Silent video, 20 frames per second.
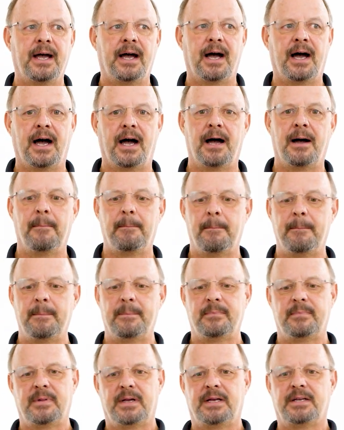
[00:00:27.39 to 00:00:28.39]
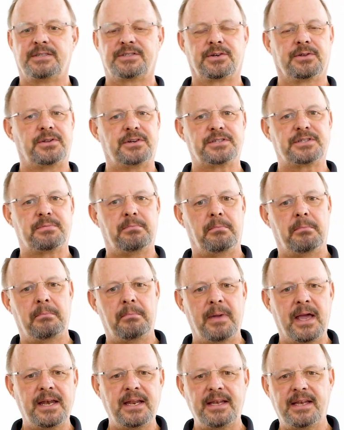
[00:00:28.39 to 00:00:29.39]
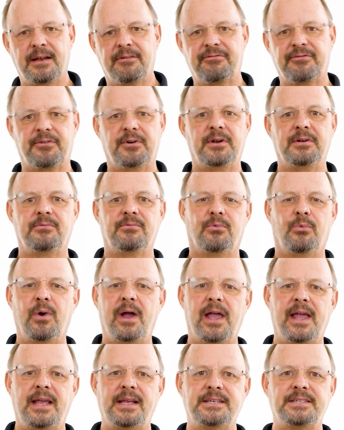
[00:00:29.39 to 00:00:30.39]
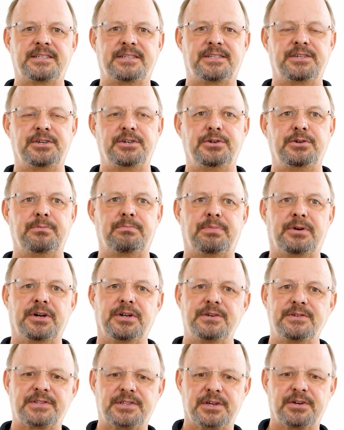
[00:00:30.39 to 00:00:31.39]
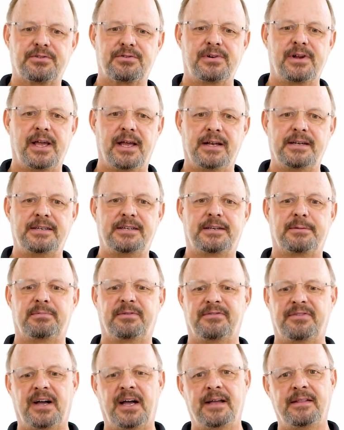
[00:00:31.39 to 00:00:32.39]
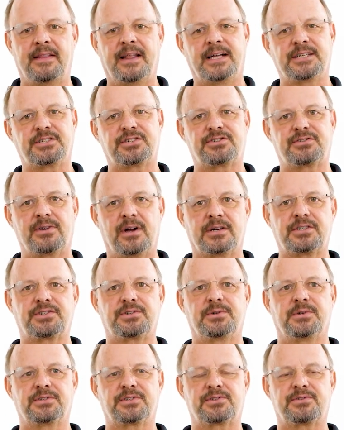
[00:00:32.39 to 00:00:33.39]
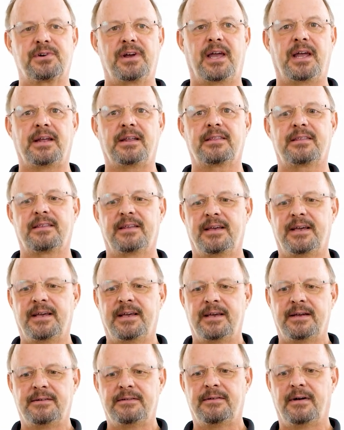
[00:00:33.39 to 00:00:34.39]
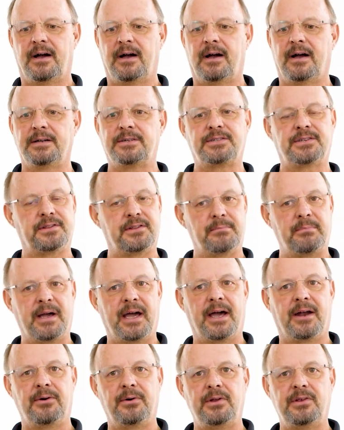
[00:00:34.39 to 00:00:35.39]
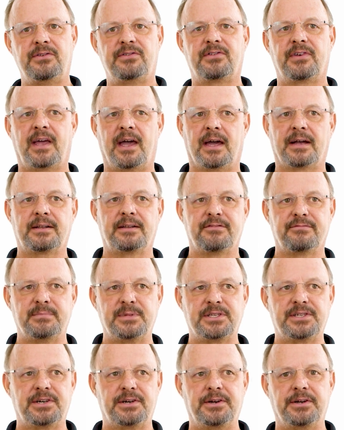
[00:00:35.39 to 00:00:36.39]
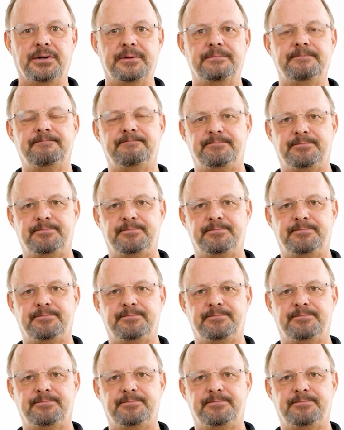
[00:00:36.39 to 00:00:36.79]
So there's many different ways to produce a grid to provide that structural strength to the battery's active material.